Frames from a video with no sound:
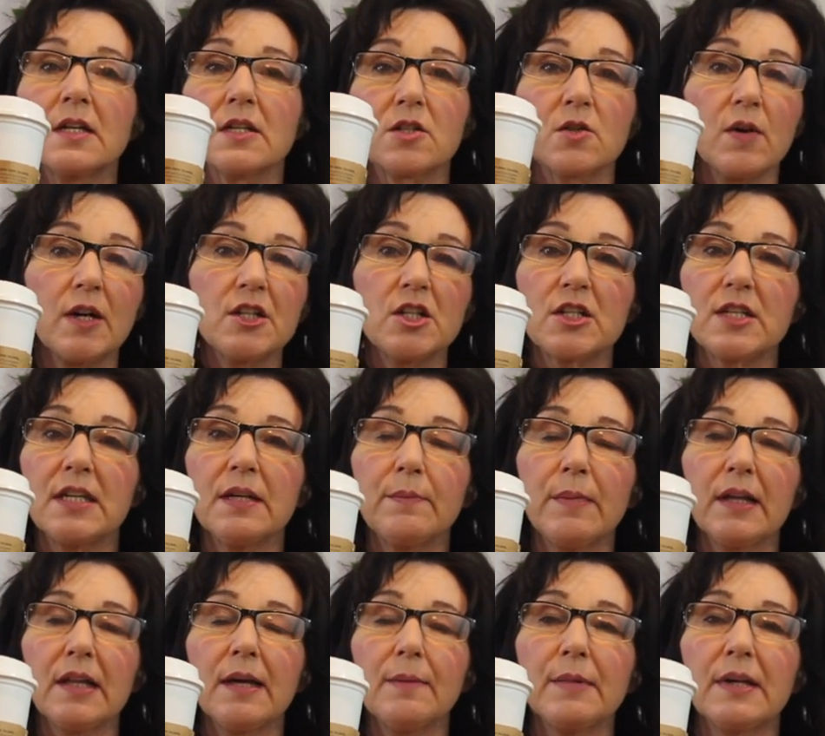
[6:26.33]
So I just heat
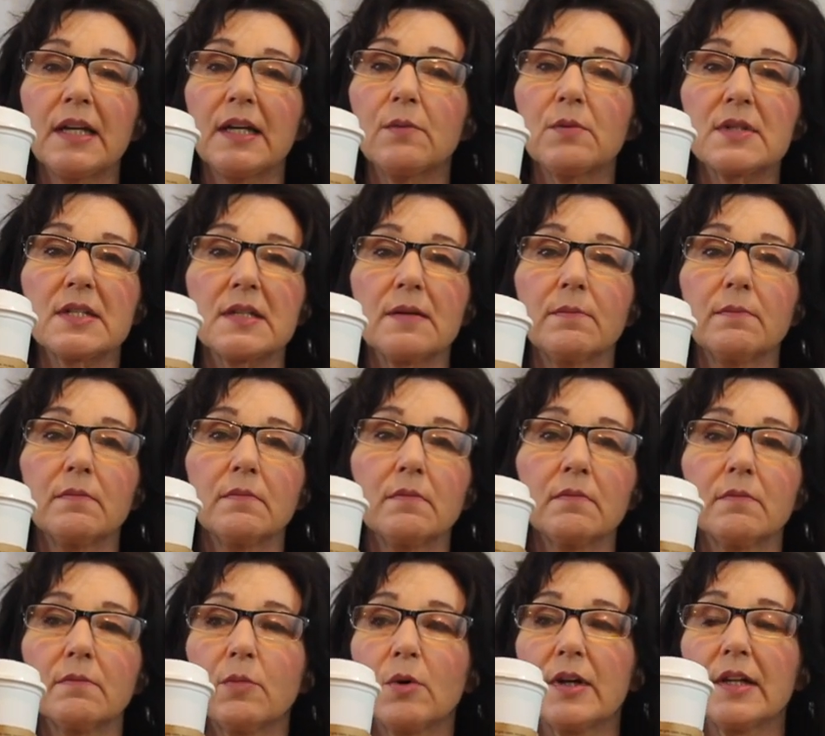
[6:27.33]
my lemonade with
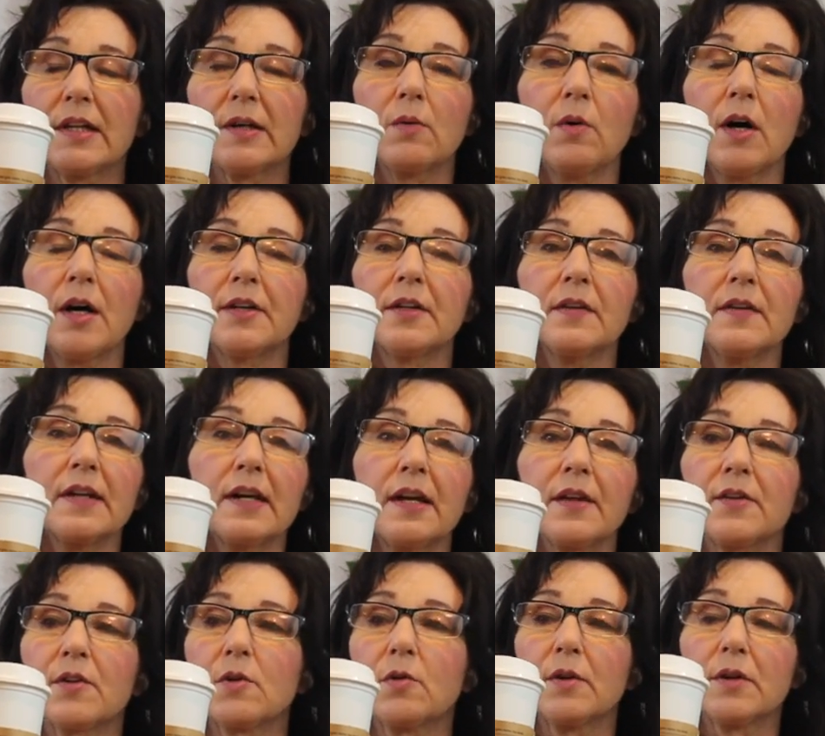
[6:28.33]
some boiling water, and then
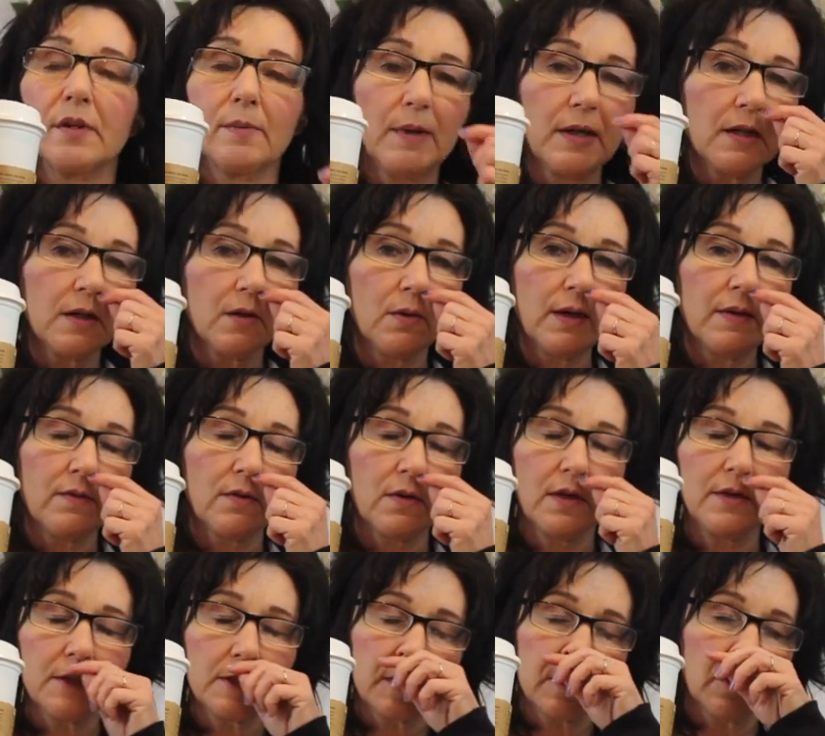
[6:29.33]
I throw it in the microwave or
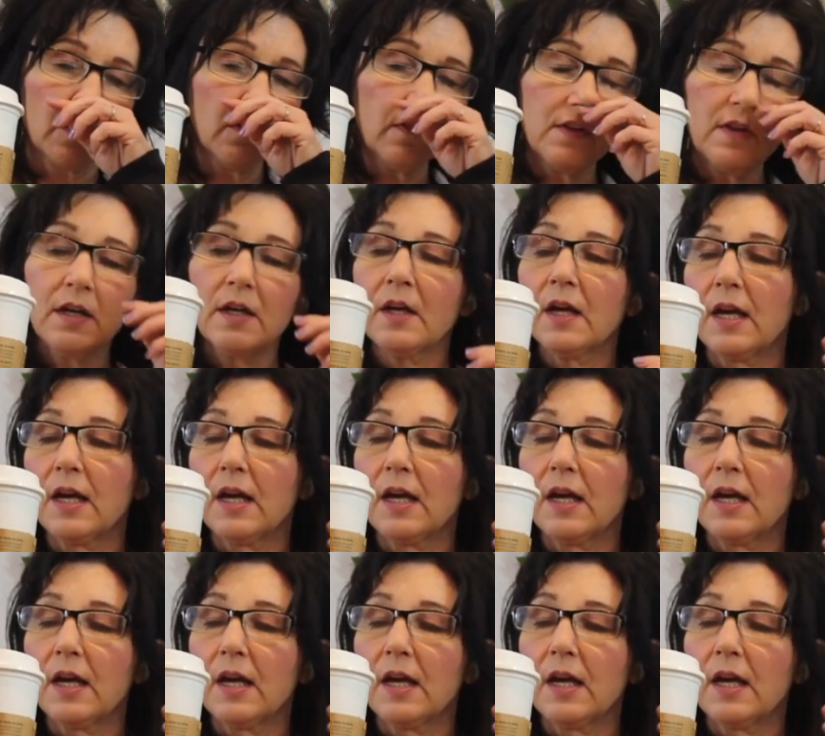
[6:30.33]
on the stove,